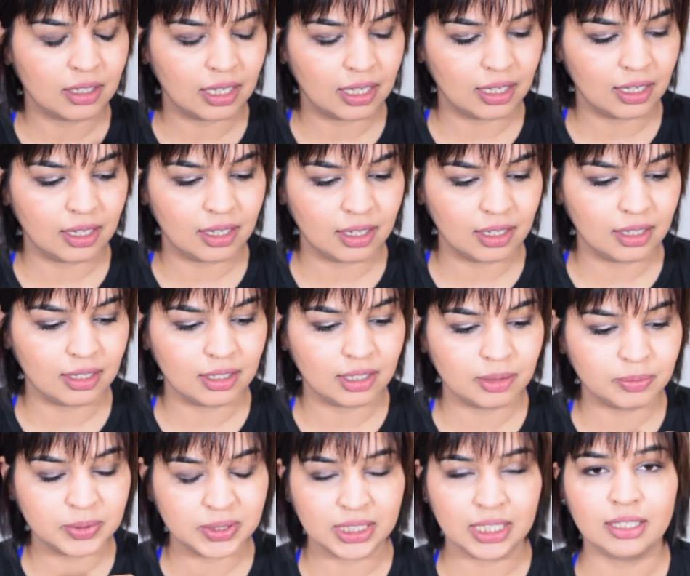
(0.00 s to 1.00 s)

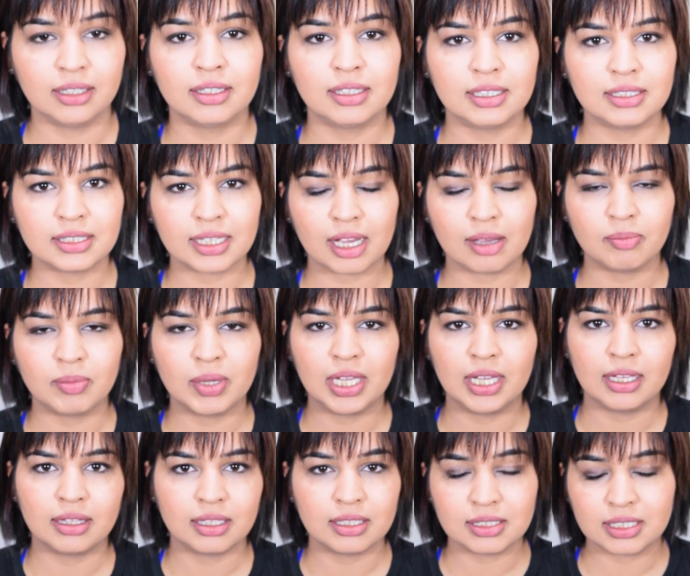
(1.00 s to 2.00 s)
obscenities at me
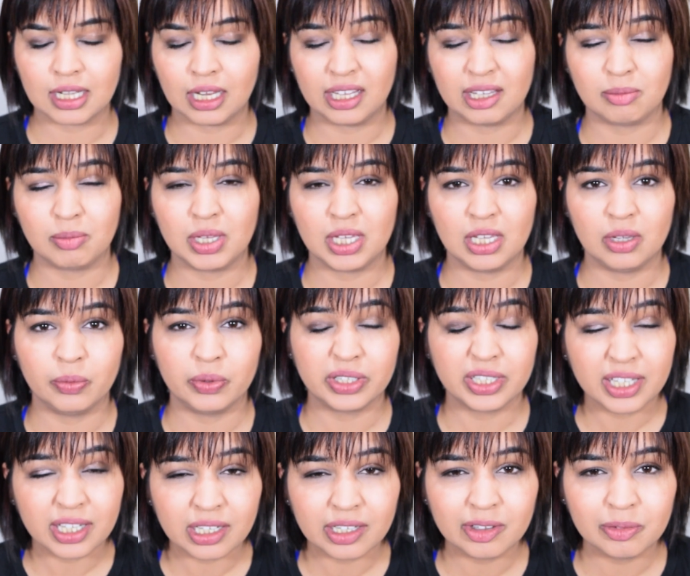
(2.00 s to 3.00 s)
and then telling me he would
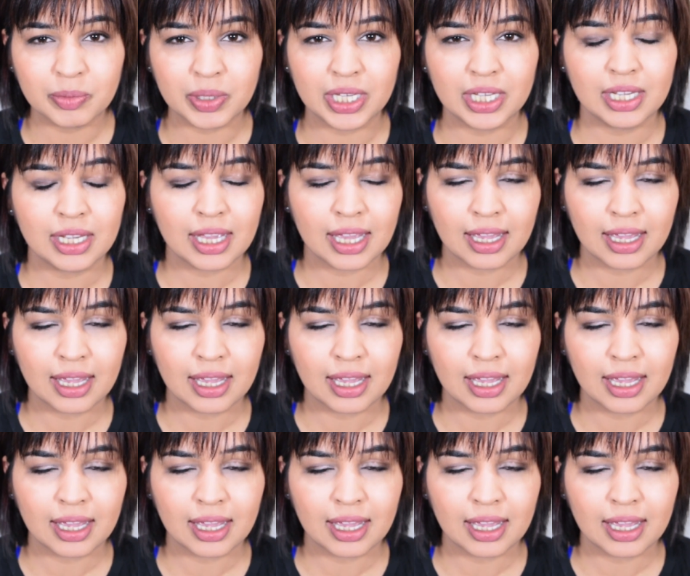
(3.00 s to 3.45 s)
kill me.